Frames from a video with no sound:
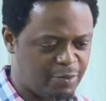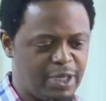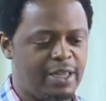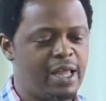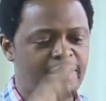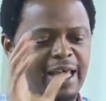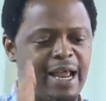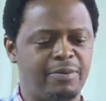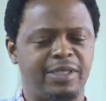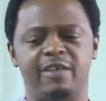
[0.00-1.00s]
me that
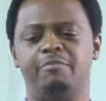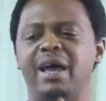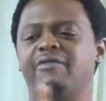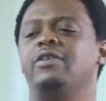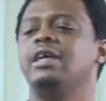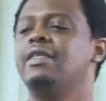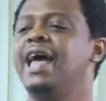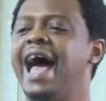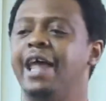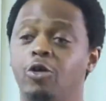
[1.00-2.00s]
I'm saved by faith
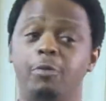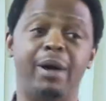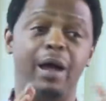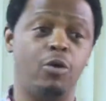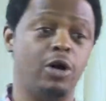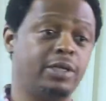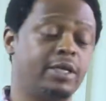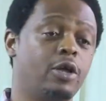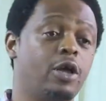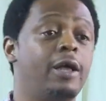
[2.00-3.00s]
and not by works.
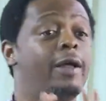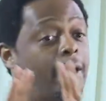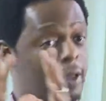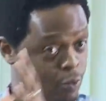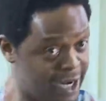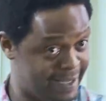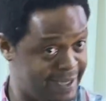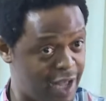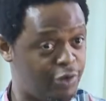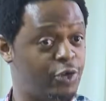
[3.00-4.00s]
Well, it
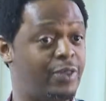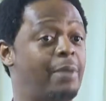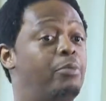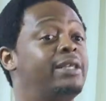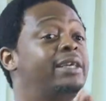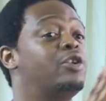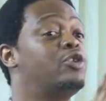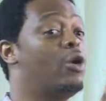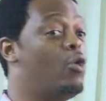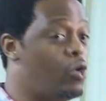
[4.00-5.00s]
tells you that, but it tells
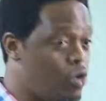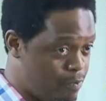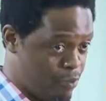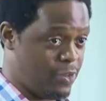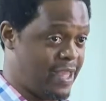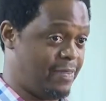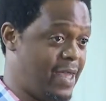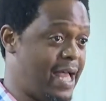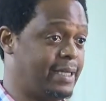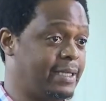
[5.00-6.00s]
you a whole lot more than
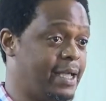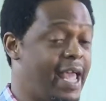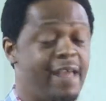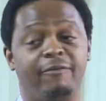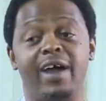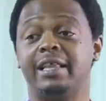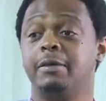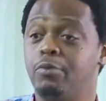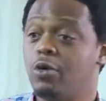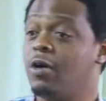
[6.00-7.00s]
that. In fact, the
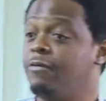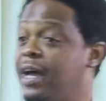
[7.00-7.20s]
book of